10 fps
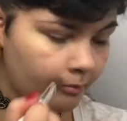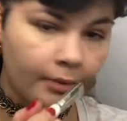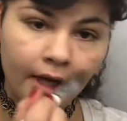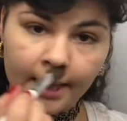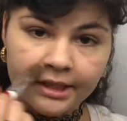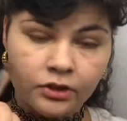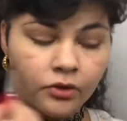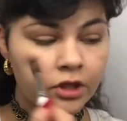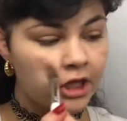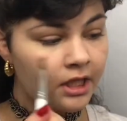But I
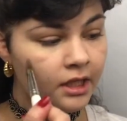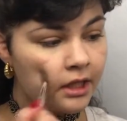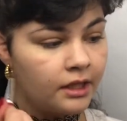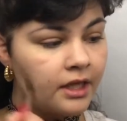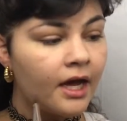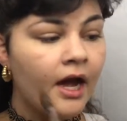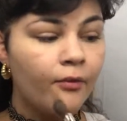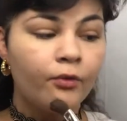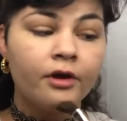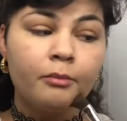do think that I
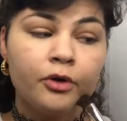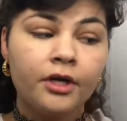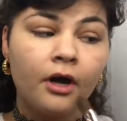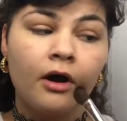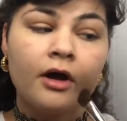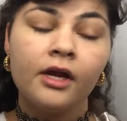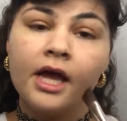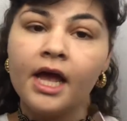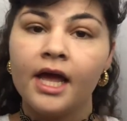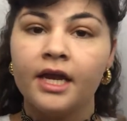will put on
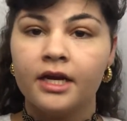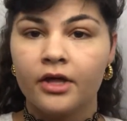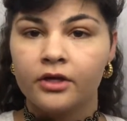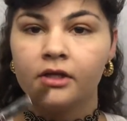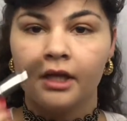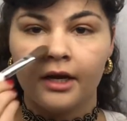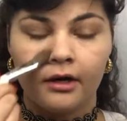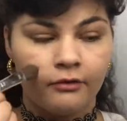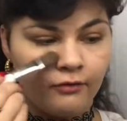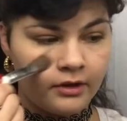another layer
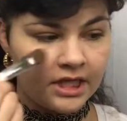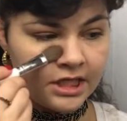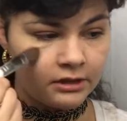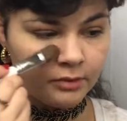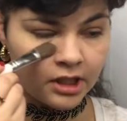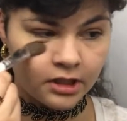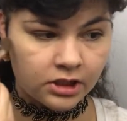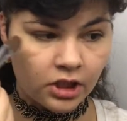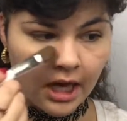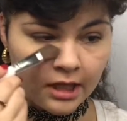of foundation
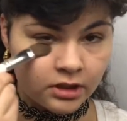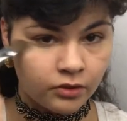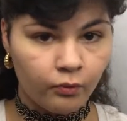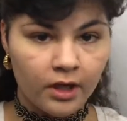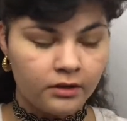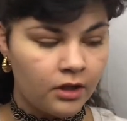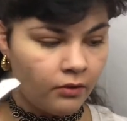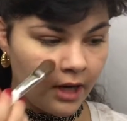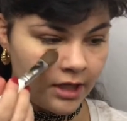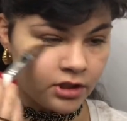because, as you well
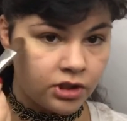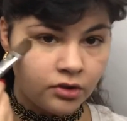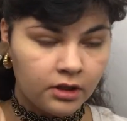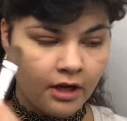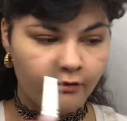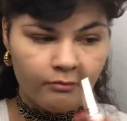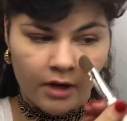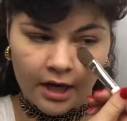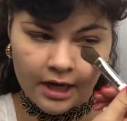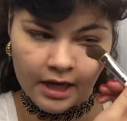know, I do love
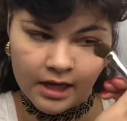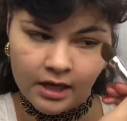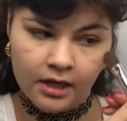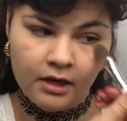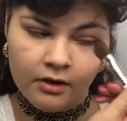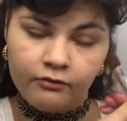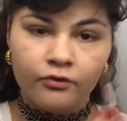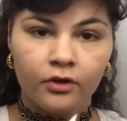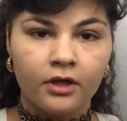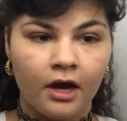my
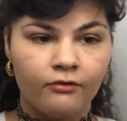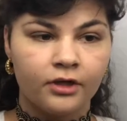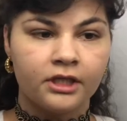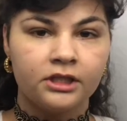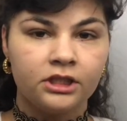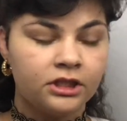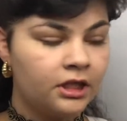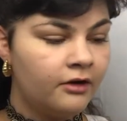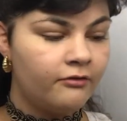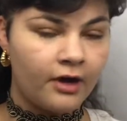full coverage
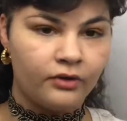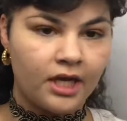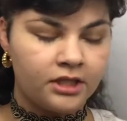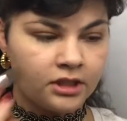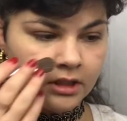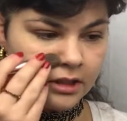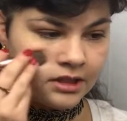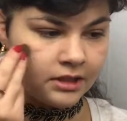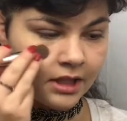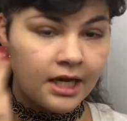
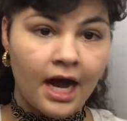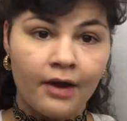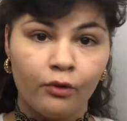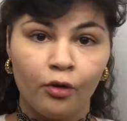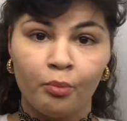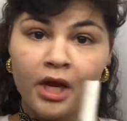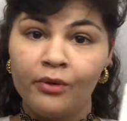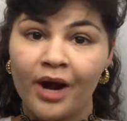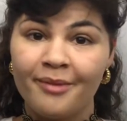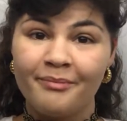foundations. And I will be
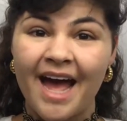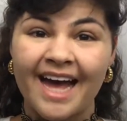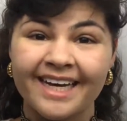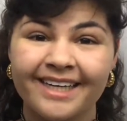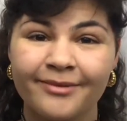right back.